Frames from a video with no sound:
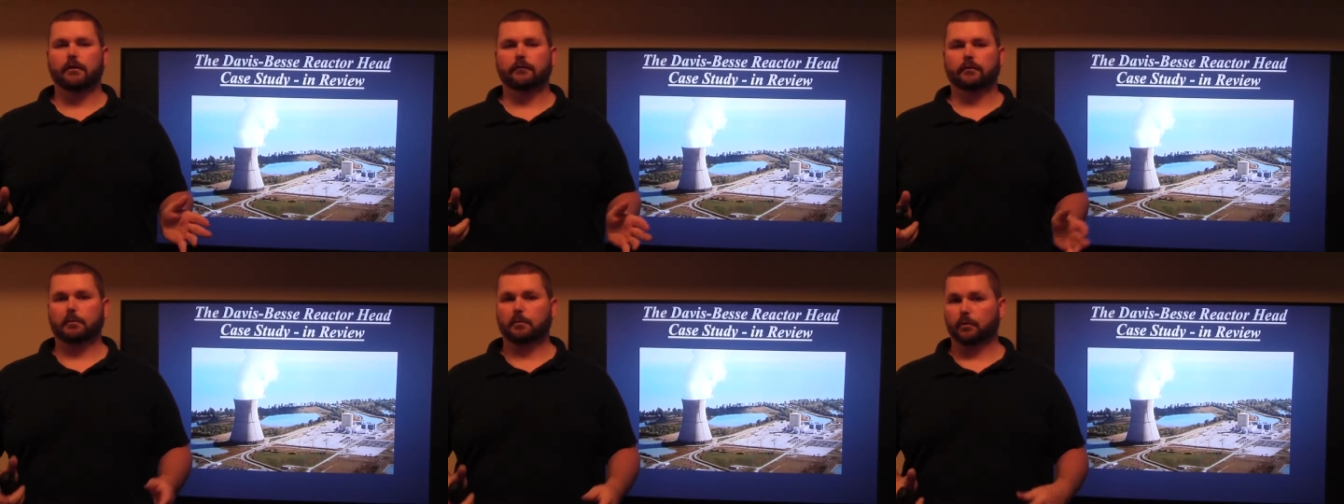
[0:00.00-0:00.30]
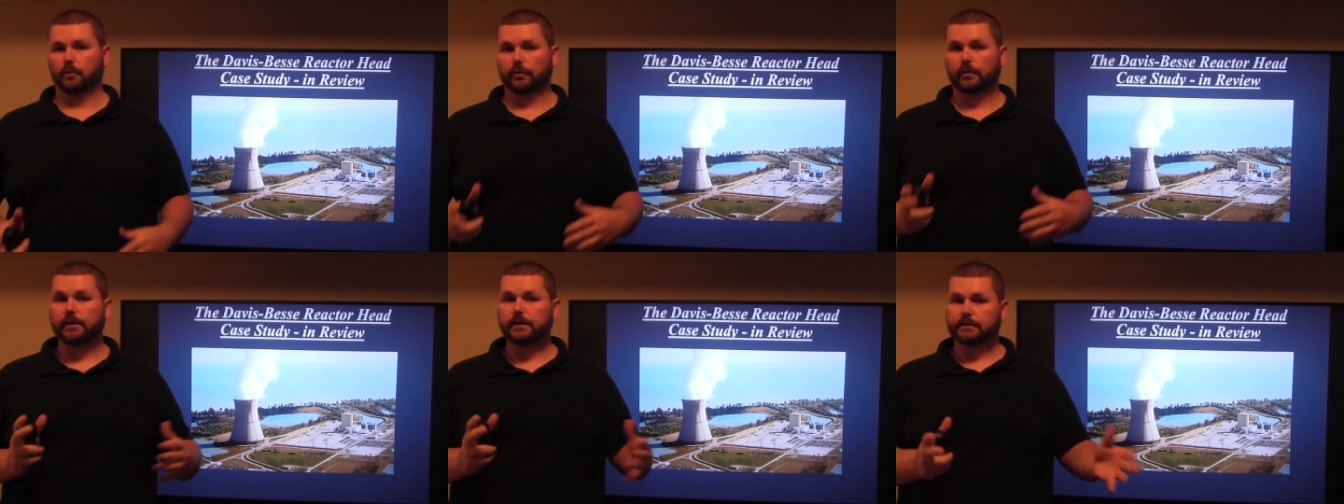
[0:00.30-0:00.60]
from
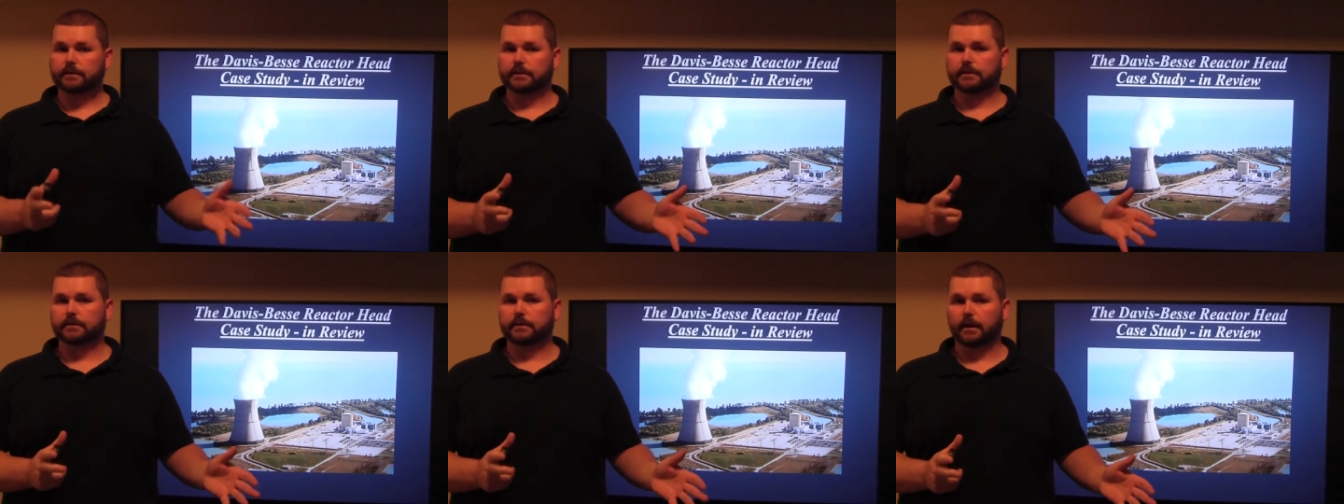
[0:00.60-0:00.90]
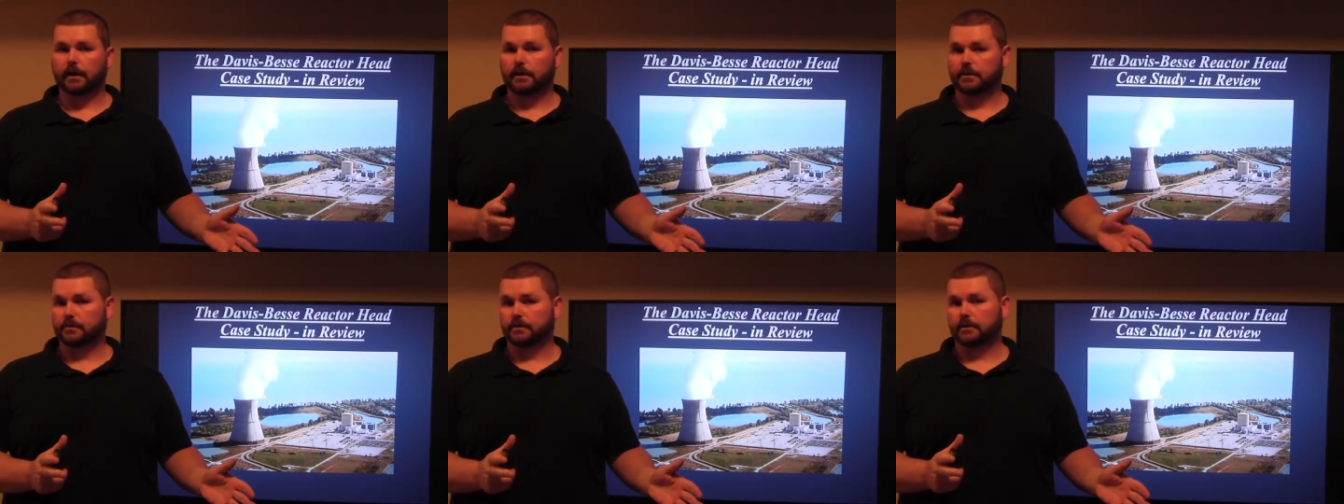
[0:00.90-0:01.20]
Marie's
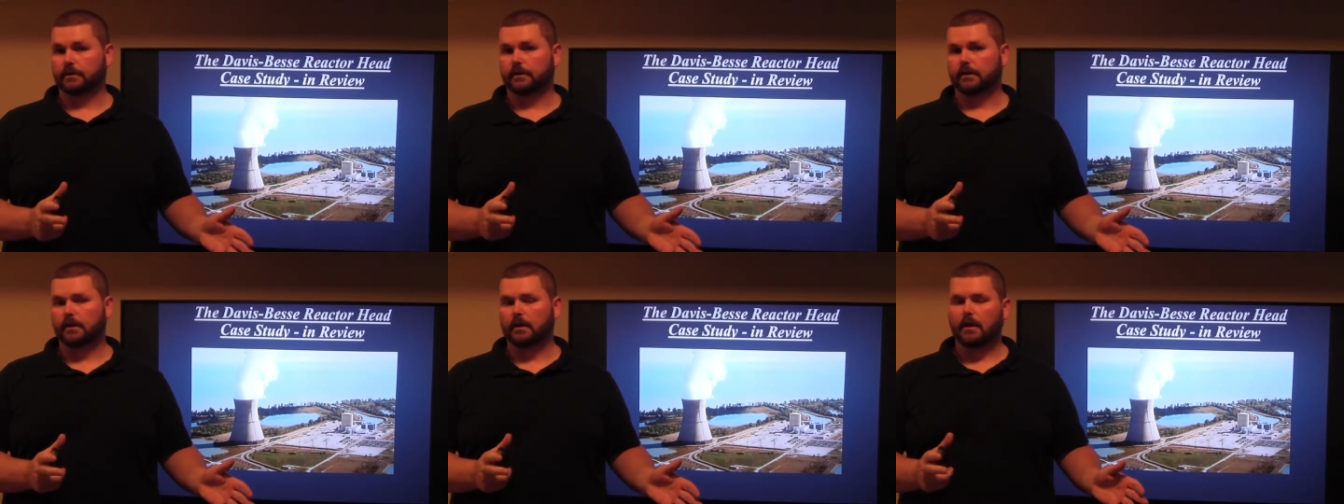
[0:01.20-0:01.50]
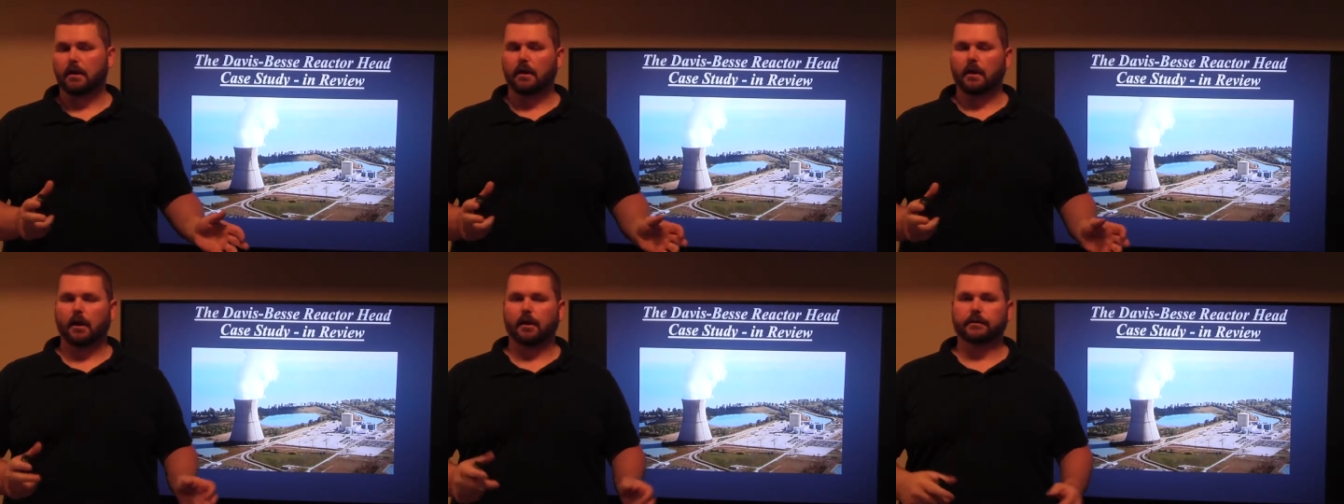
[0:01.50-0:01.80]
discussion
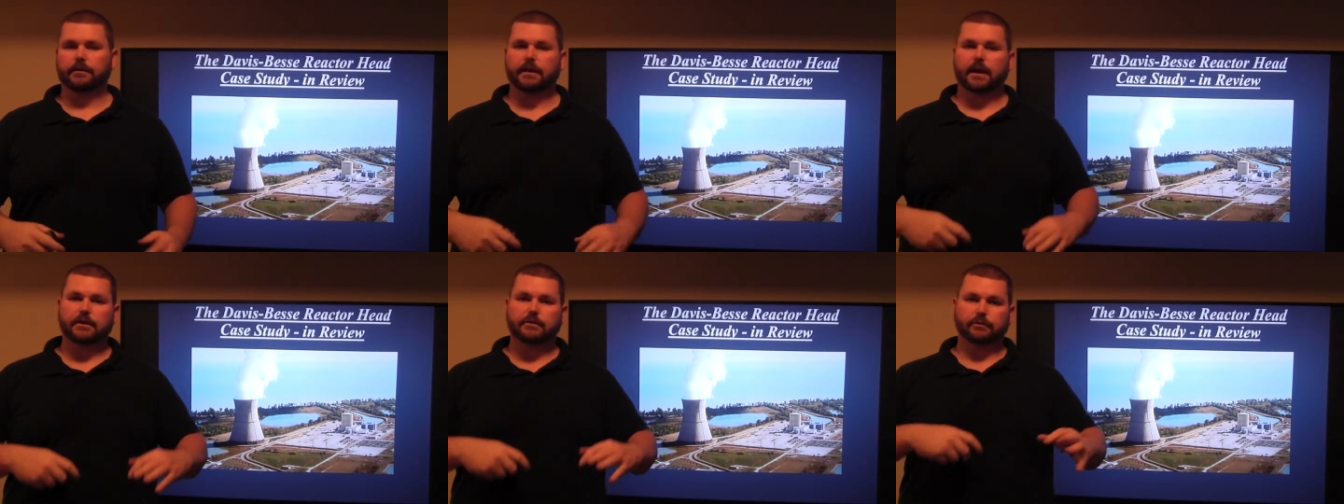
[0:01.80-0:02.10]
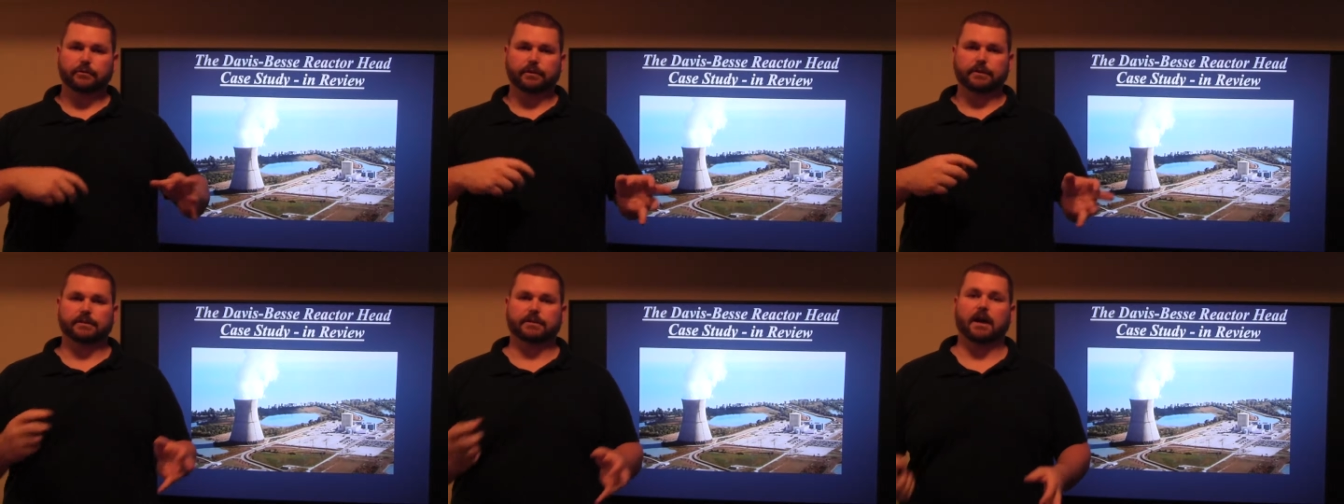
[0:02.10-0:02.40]
on the
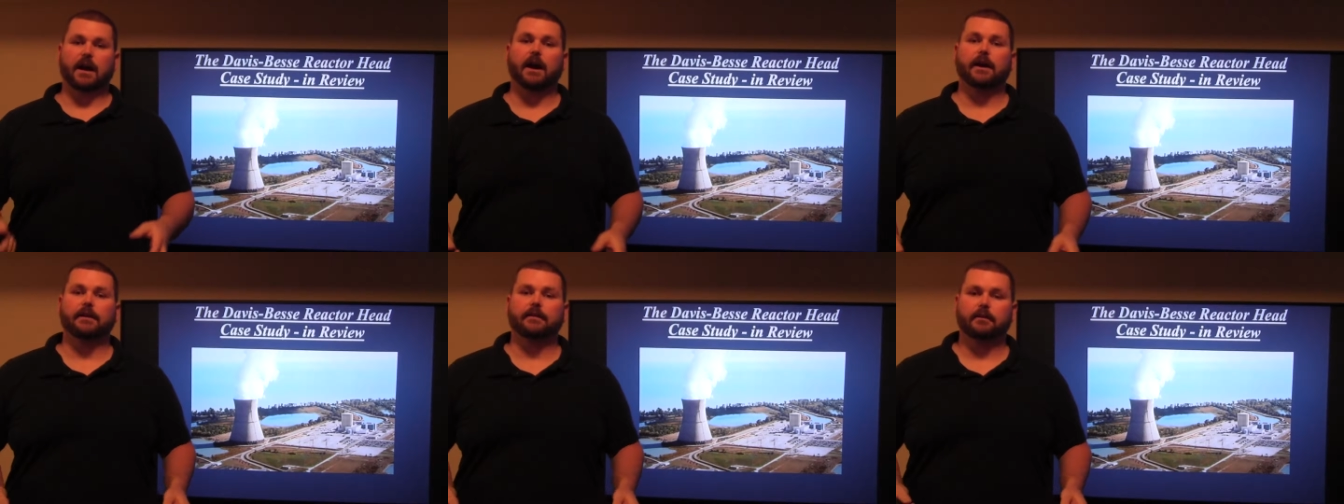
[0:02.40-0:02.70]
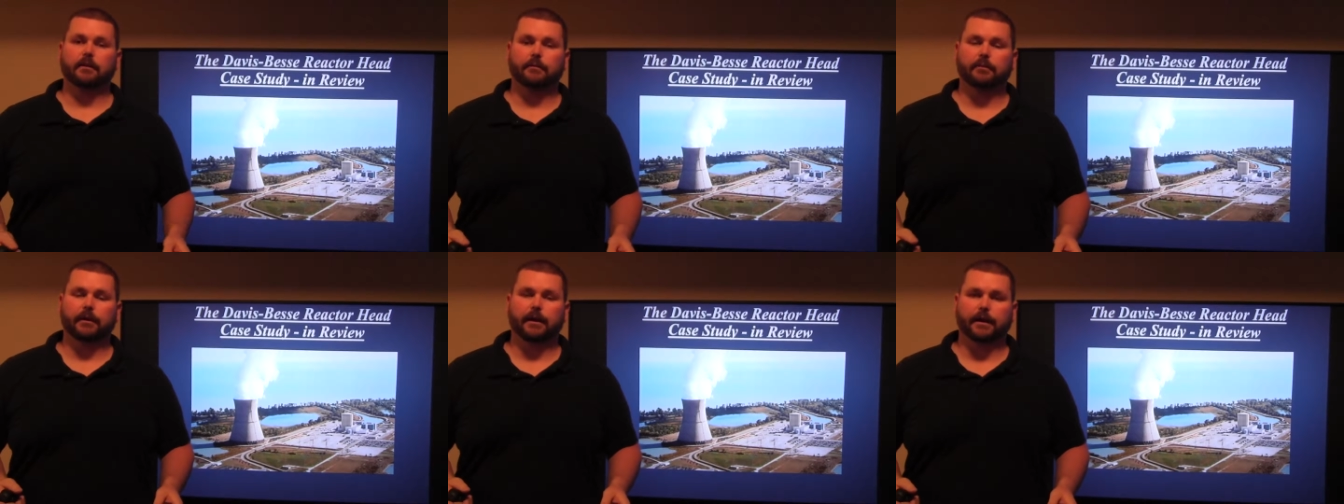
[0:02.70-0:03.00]
actual design of
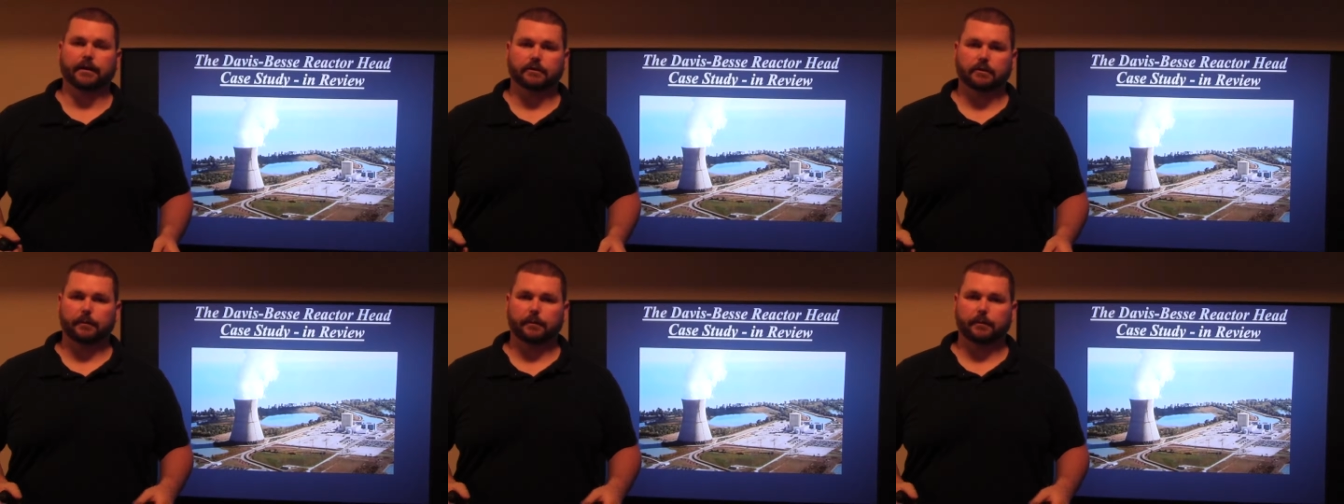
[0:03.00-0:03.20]
the plant.